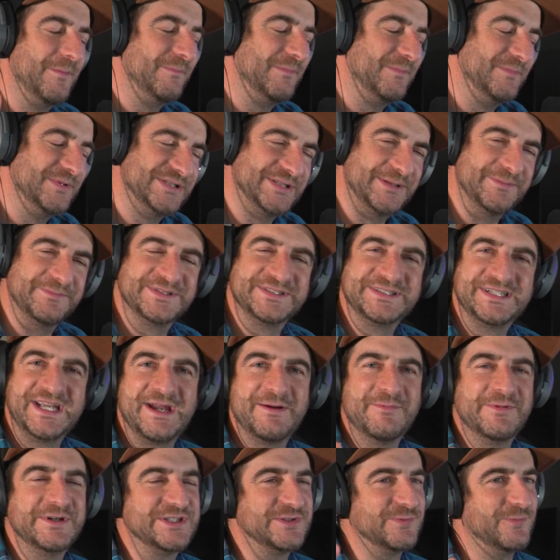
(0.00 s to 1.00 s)
some
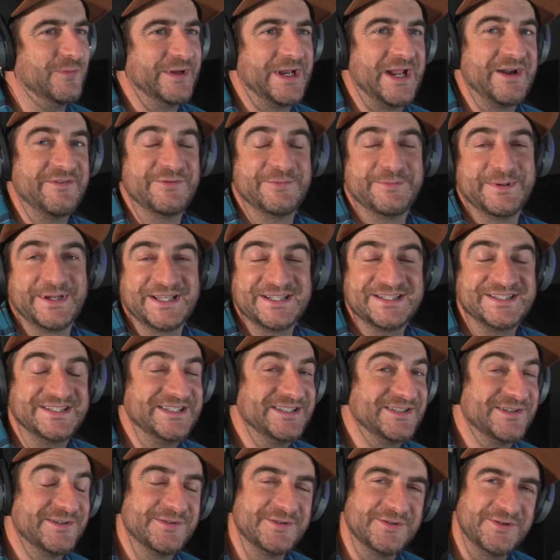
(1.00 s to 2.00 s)
sandwich, whatever, because
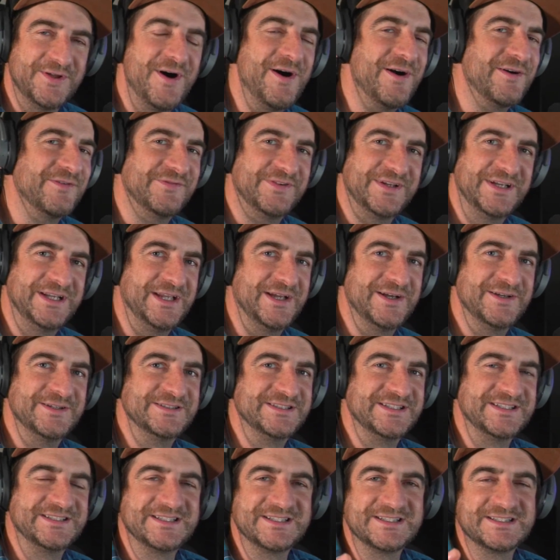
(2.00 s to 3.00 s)
these are long videos.
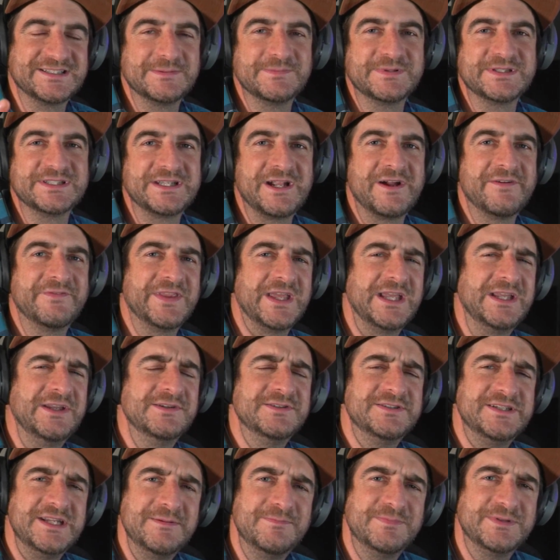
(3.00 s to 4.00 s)
This is some stuff that you
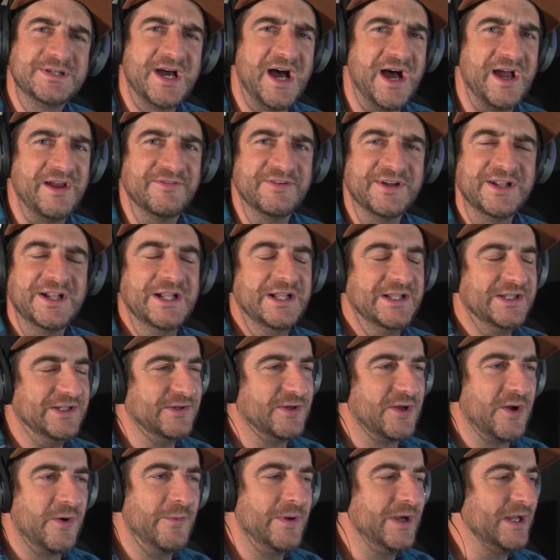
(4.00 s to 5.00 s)
deep dive. You
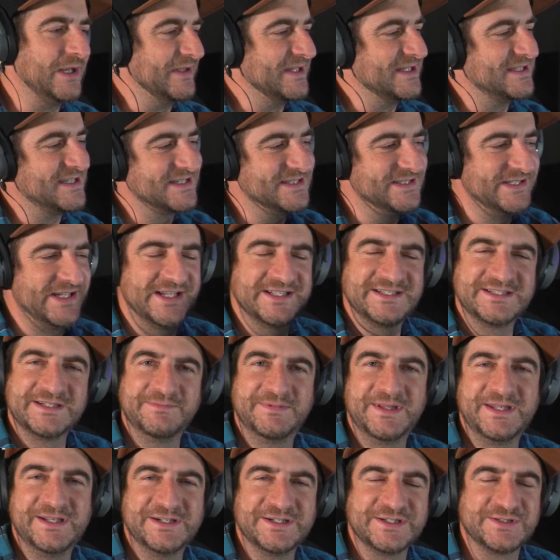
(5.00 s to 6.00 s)
go in. This is not
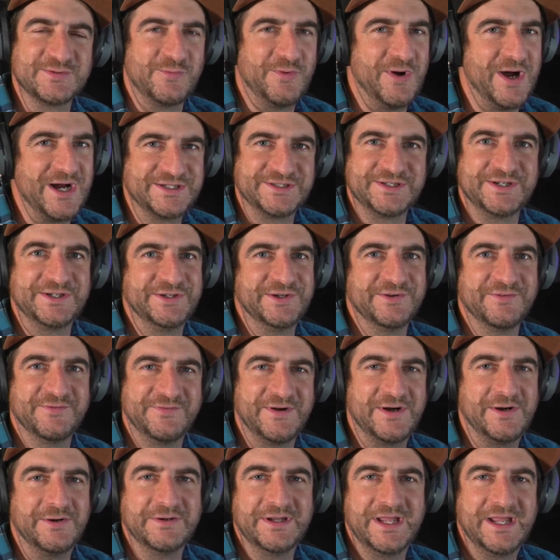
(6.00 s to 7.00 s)
something to just watch on your
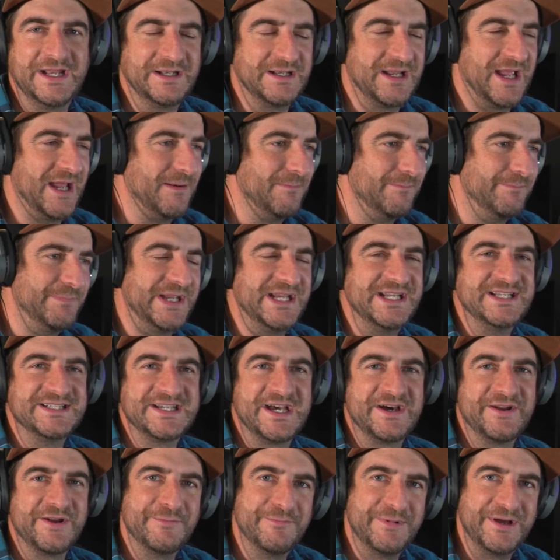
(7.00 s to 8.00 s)
phone and peace
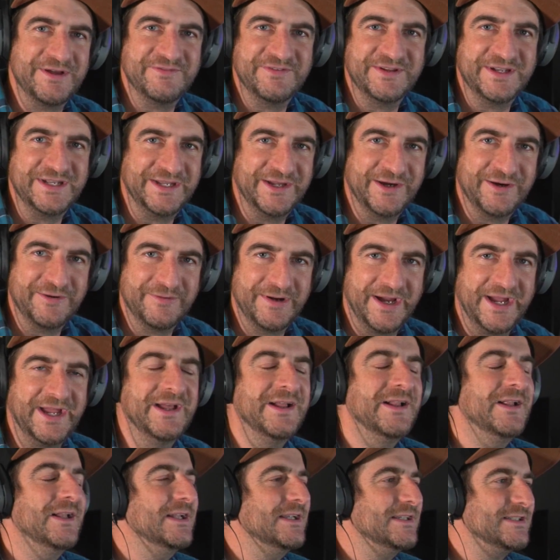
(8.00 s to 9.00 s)
out on my video, right?
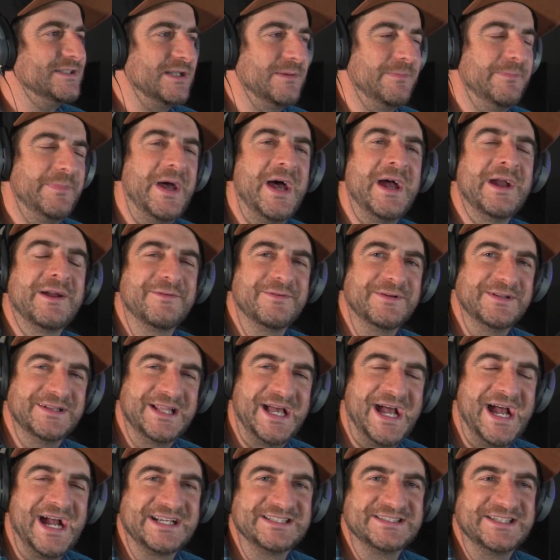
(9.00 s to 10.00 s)
Sit back,
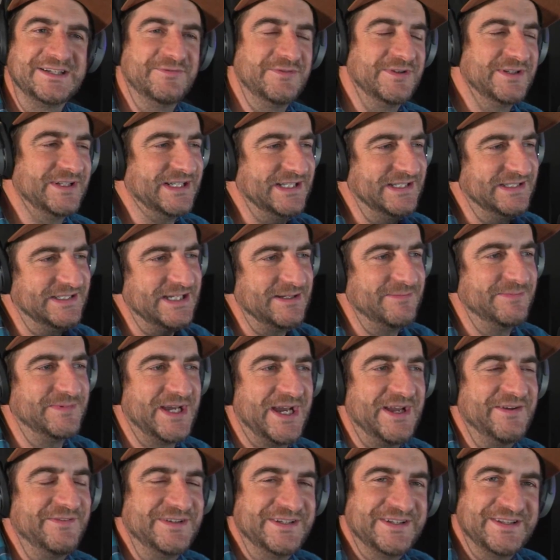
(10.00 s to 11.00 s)
relax, and really deep
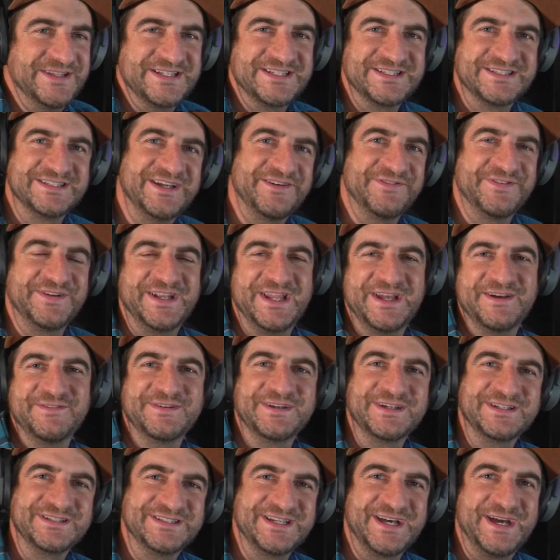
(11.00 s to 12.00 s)
dive into this stuff and have a
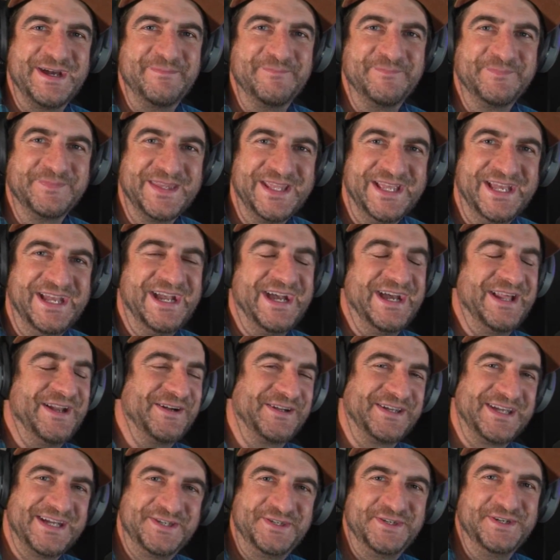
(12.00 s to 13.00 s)
good time. And I'll
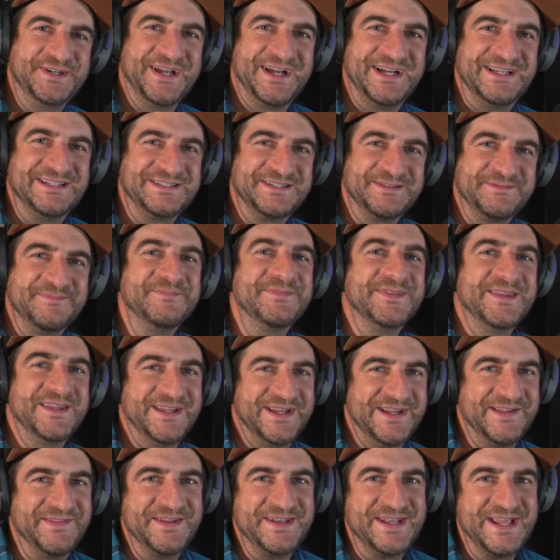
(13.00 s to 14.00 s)
catch you guys
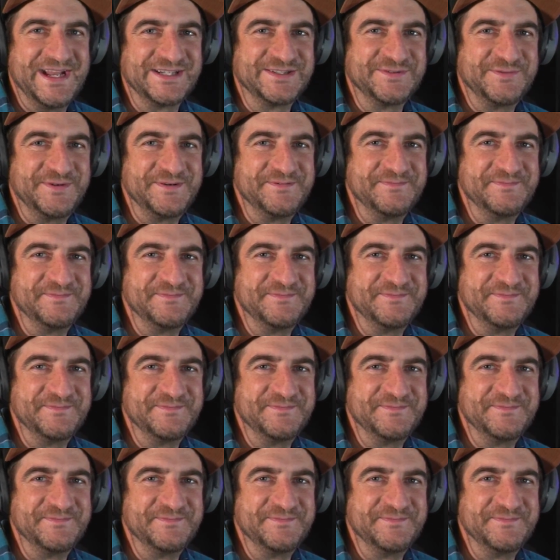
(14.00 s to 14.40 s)
in the next one.